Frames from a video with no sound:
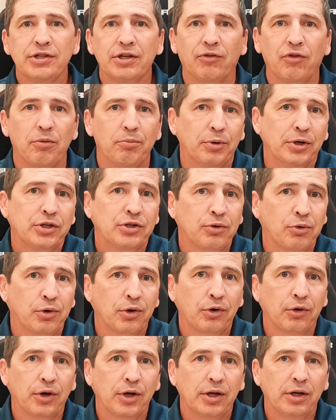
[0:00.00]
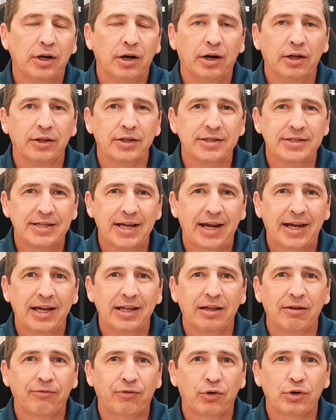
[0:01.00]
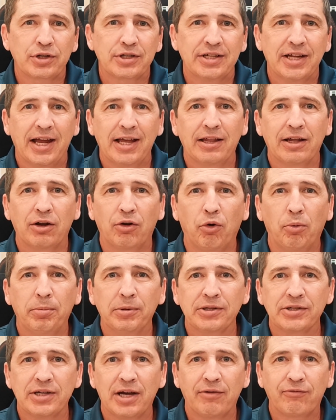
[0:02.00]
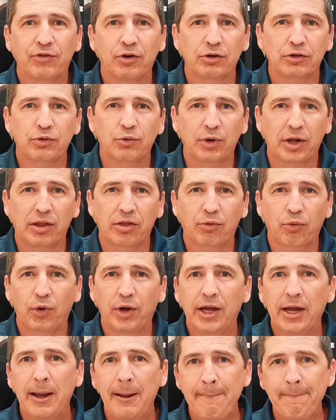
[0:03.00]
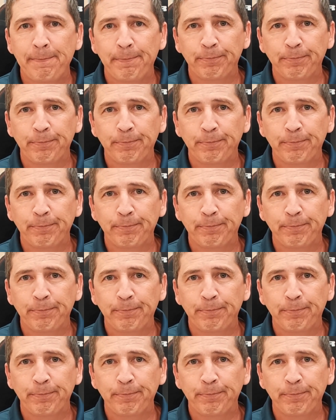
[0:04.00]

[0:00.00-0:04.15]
So if you put your order in on the 2nd, the first day that it opens up for 23,